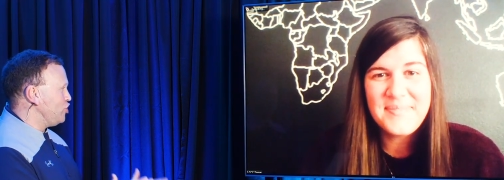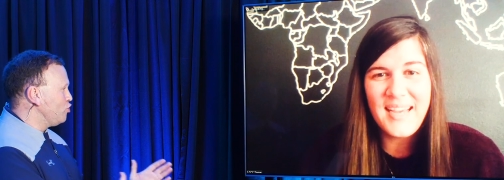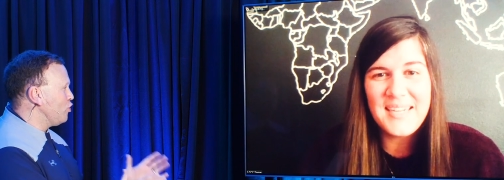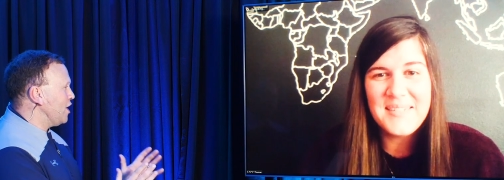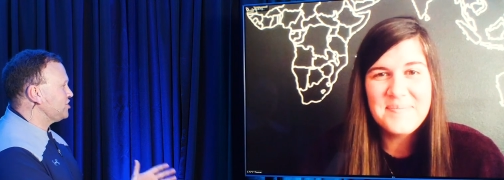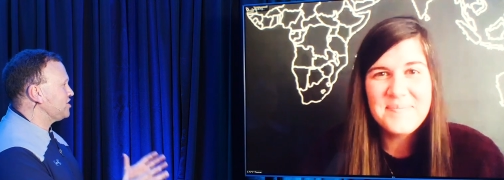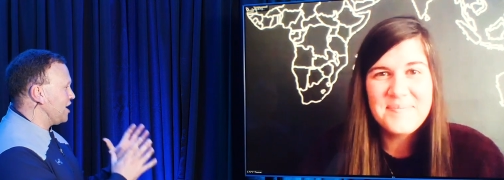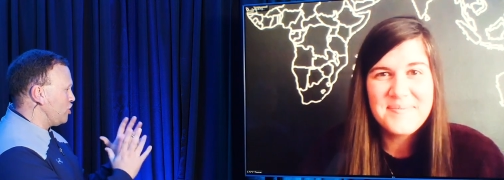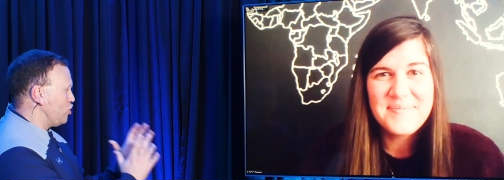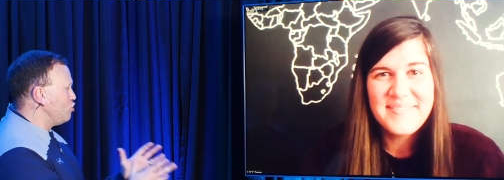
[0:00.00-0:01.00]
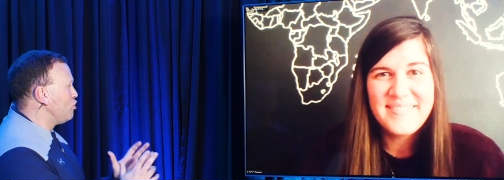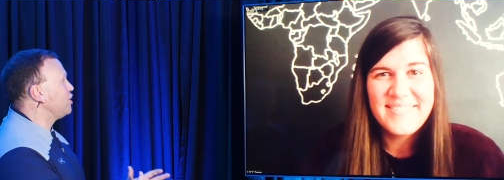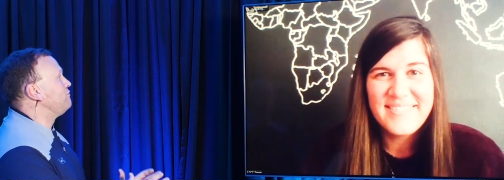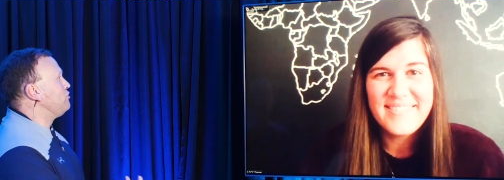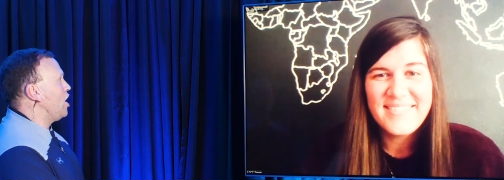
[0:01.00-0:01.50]
Speaker 1: you wish that you
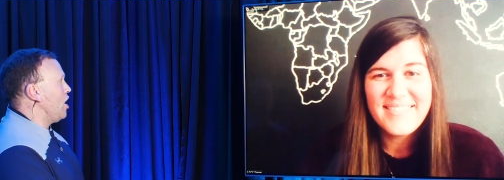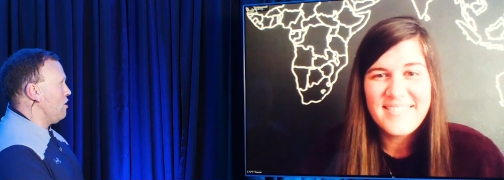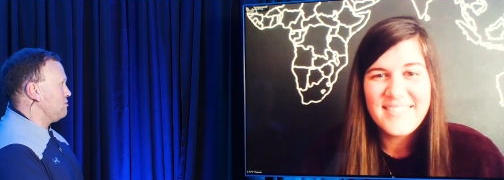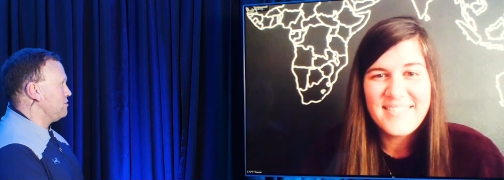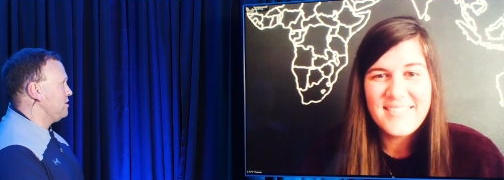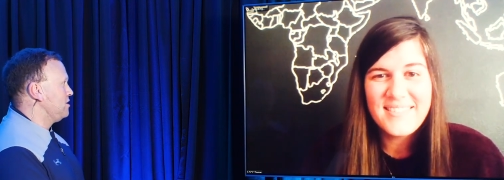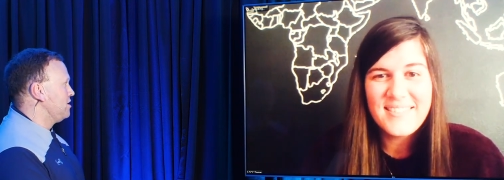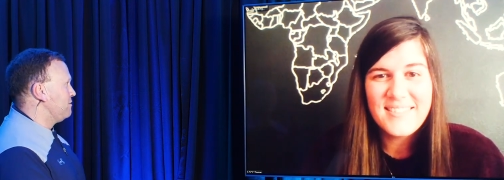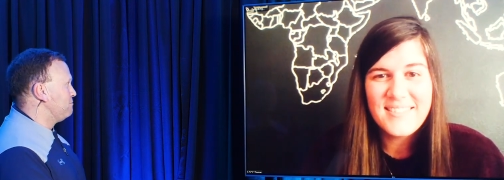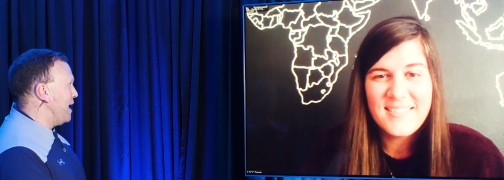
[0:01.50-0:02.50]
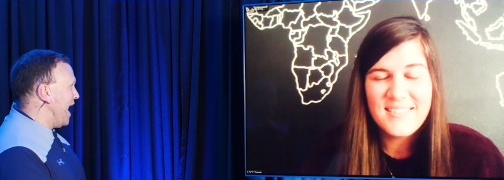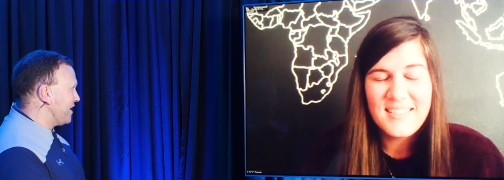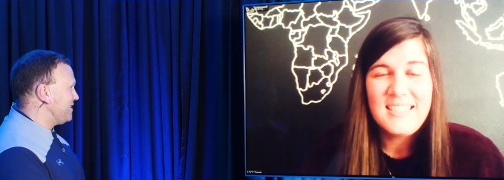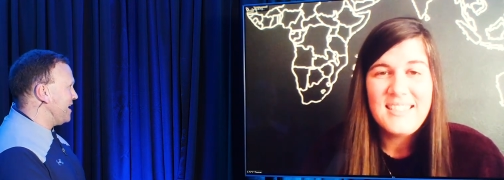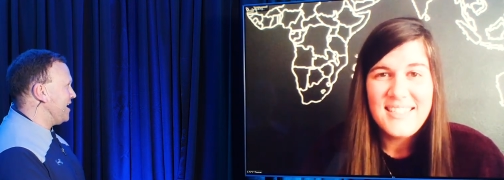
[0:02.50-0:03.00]
would have known
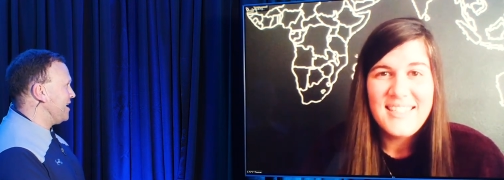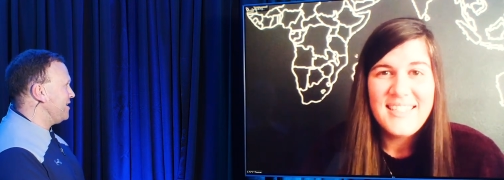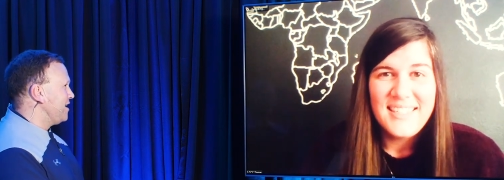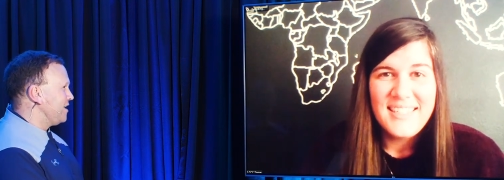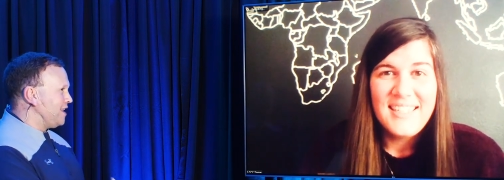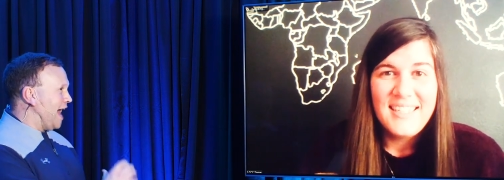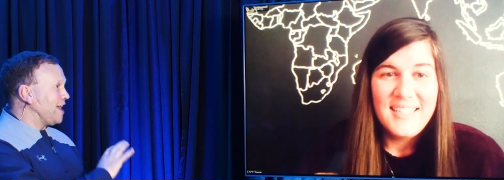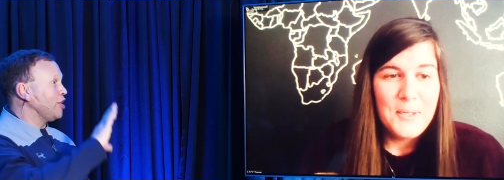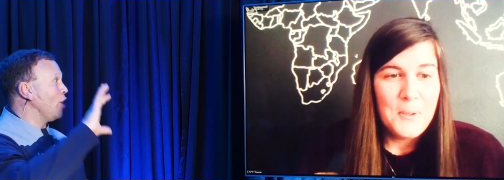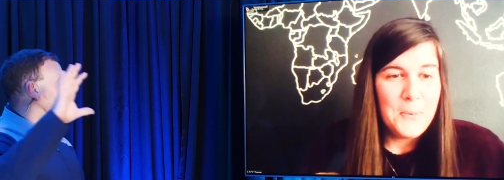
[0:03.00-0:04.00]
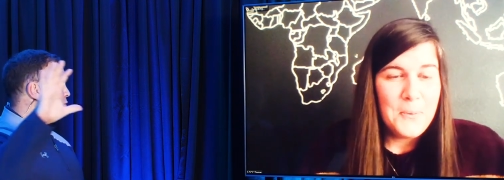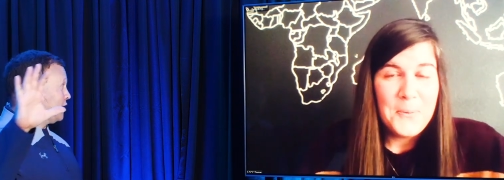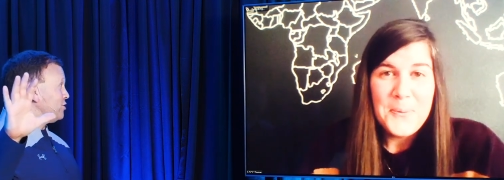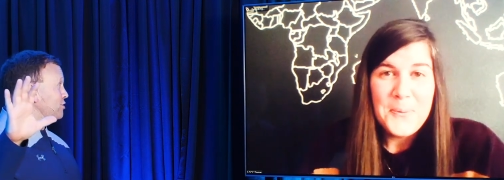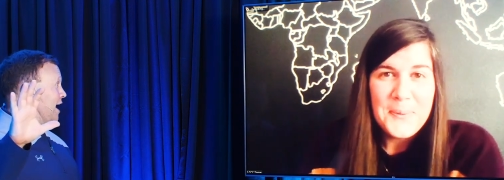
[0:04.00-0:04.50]
back then, not knowing
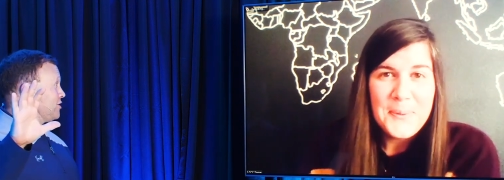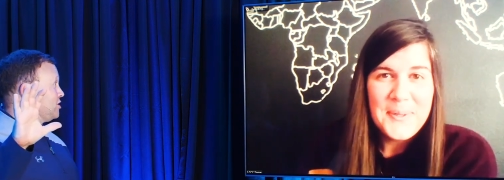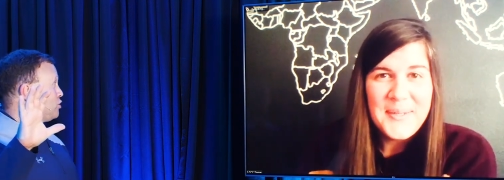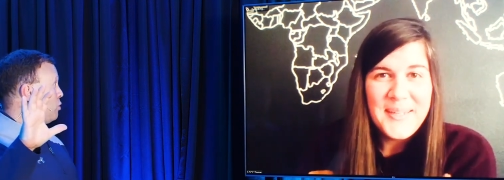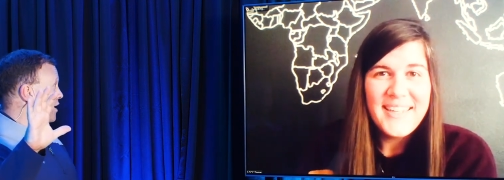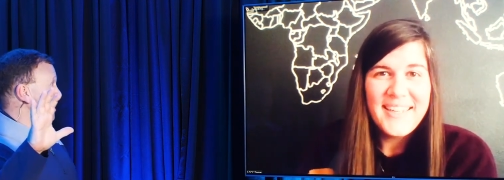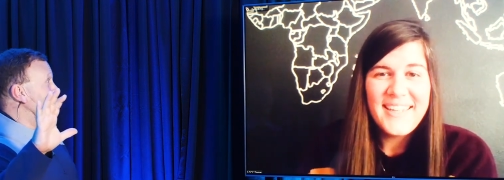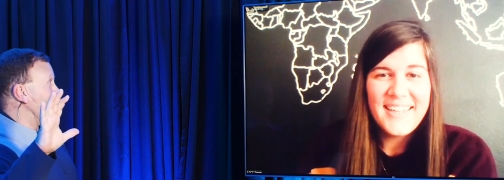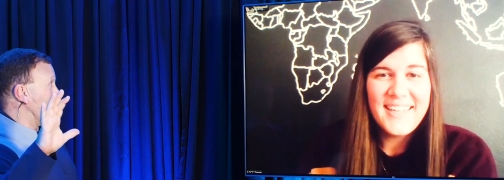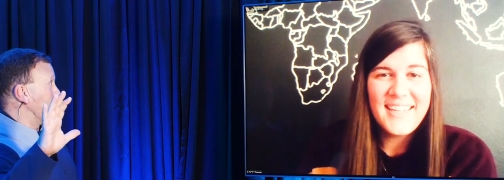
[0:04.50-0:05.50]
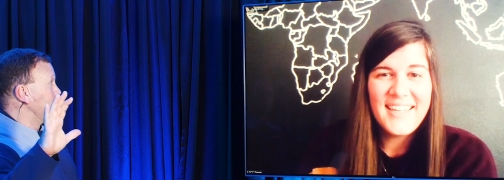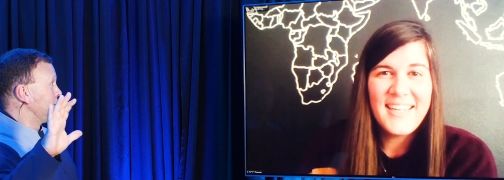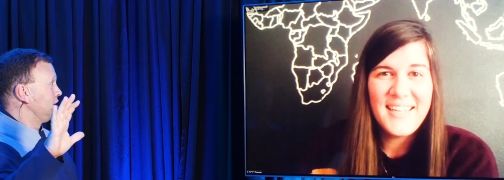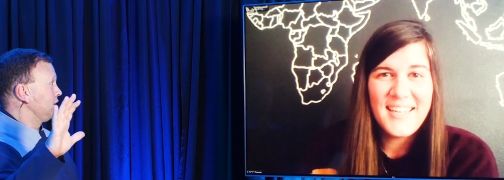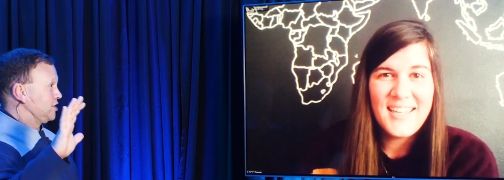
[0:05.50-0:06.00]
what 2020 held,
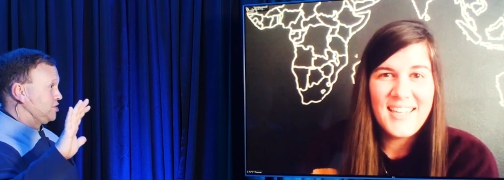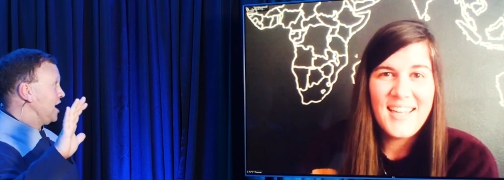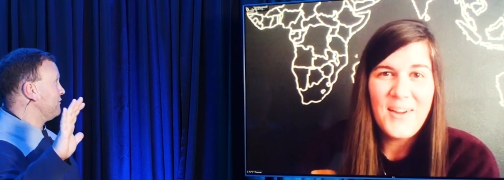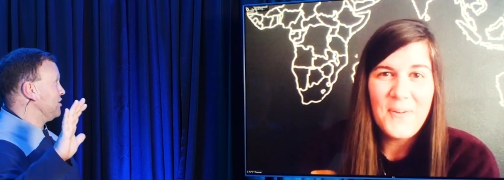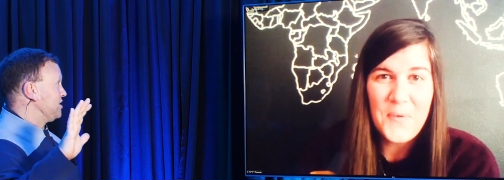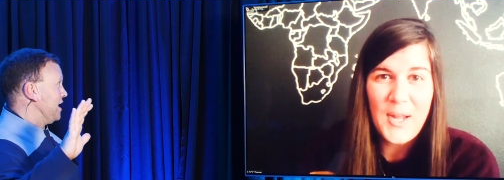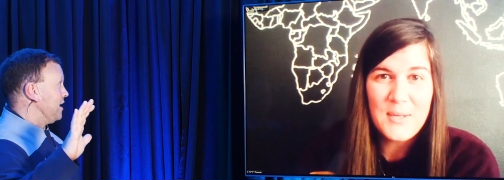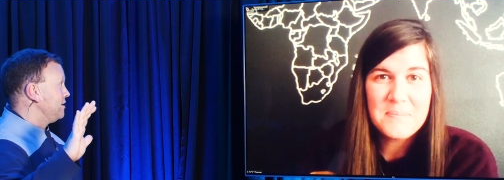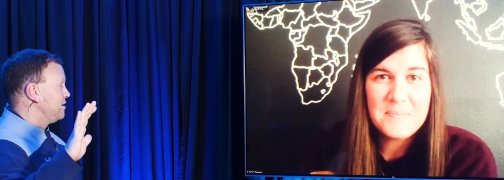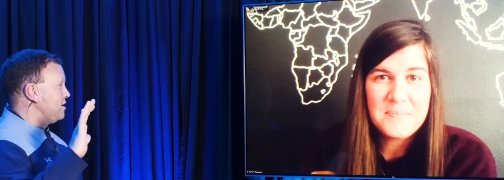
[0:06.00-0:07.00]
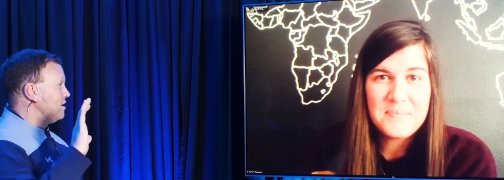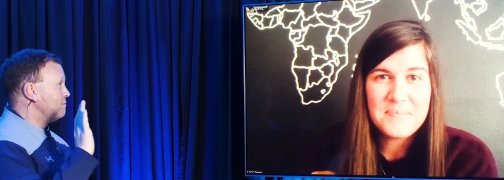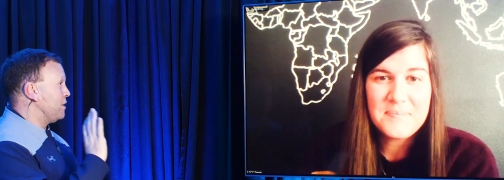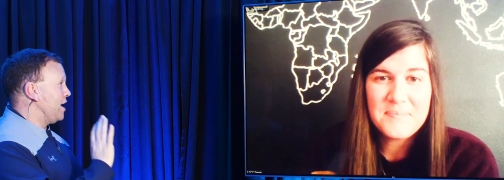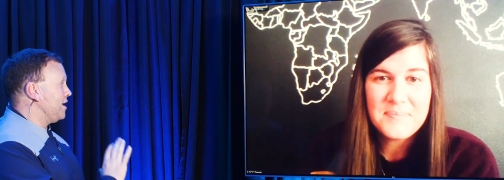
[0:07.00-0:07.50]
because none right. of us did,
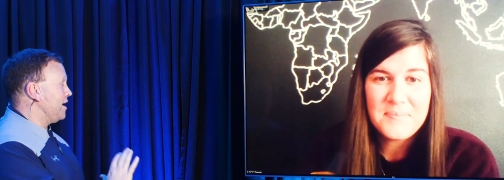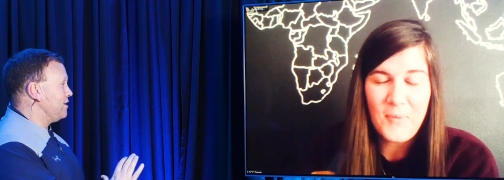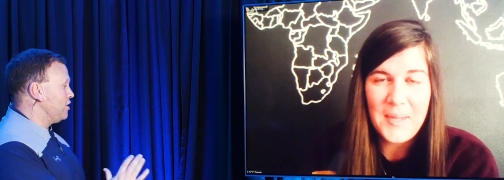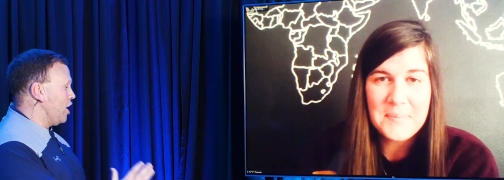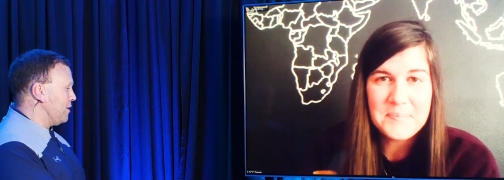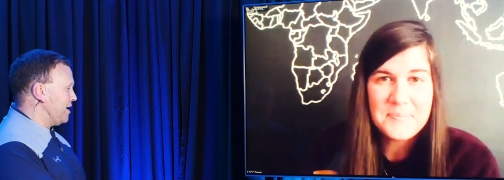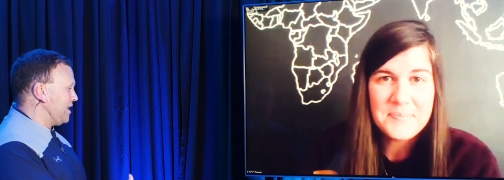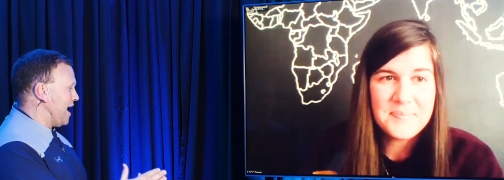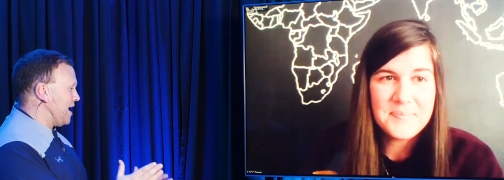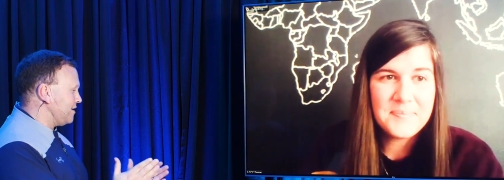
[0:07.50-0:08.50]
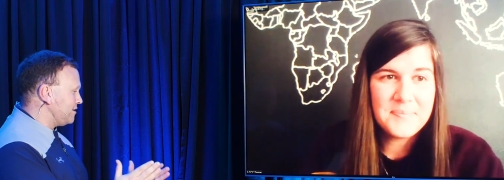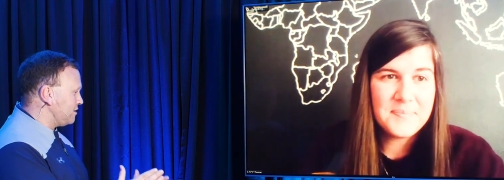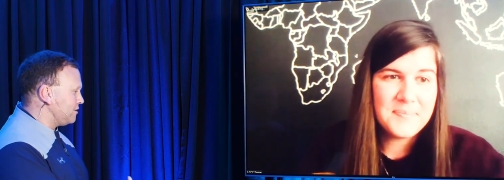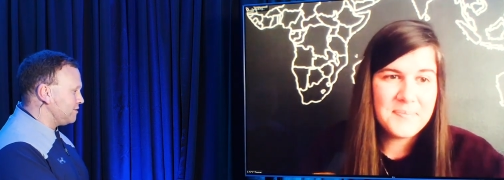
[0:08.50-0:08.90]
but right. knowing, hey,